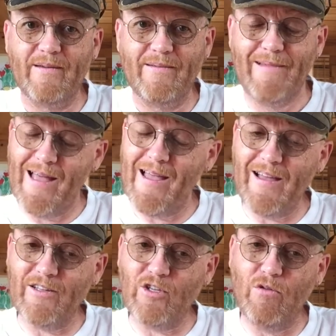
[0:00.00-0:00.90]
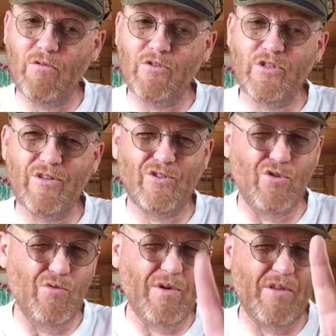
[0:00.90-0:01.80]
I told you
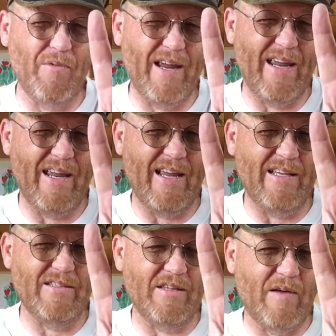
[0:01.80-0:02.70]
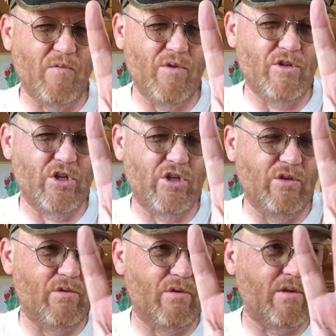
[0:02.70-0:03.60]
2 were the ways that would
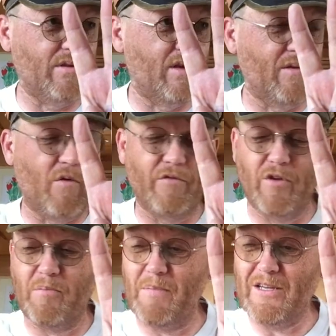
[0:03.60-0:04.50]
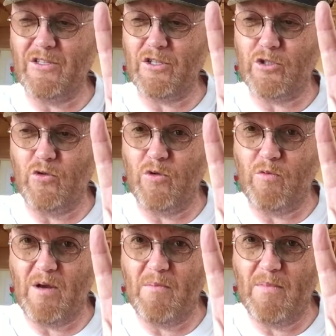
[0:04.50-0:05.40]
cure your Mester
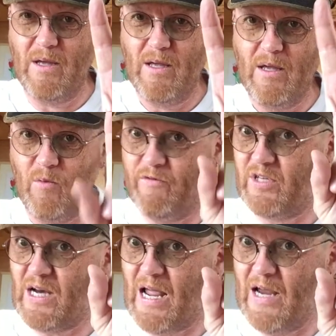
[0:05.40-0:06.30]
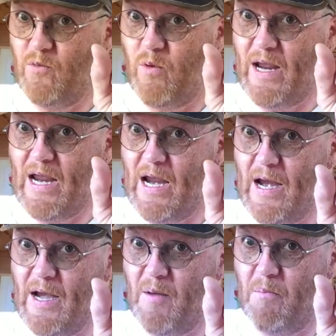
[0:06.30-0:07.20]
Stoorworm. We've tried
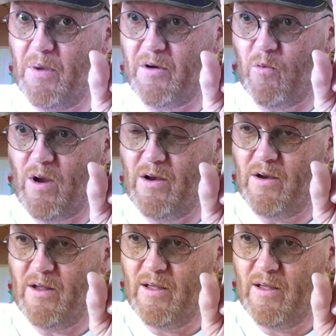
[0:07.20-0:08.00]
way number 1.